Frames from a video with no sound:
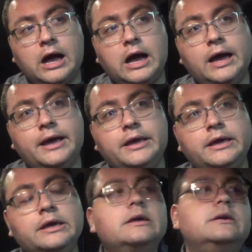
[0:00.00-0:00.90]

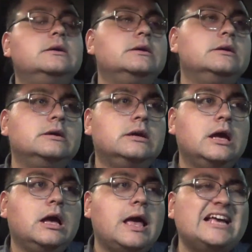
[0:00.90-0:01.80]
I
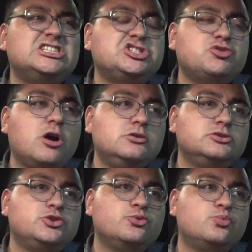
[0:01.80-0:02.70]
struggle
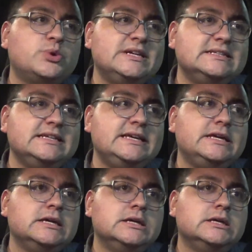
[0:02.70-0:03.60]
to really